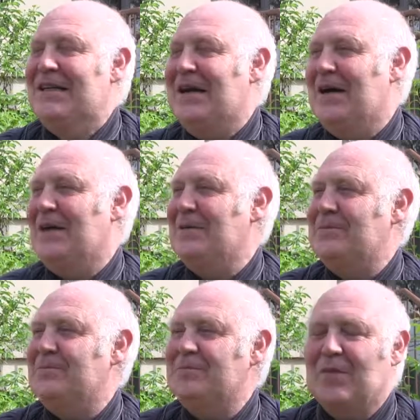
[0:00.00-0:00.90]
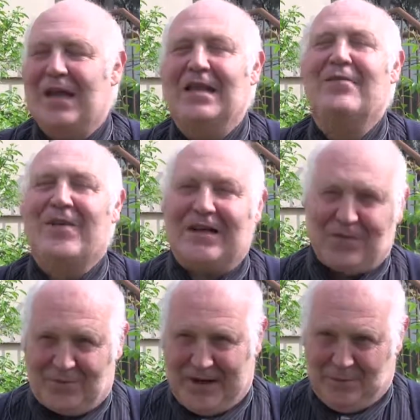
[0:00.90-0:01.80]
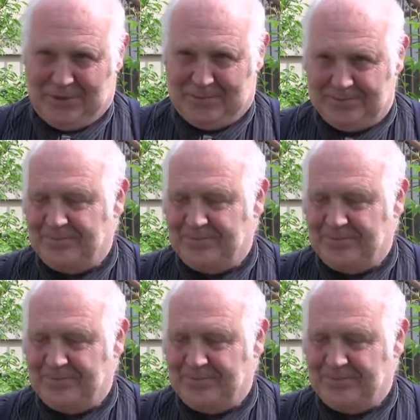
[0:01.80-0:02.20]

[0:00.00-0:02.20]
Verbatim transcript: uh, in the Fector family.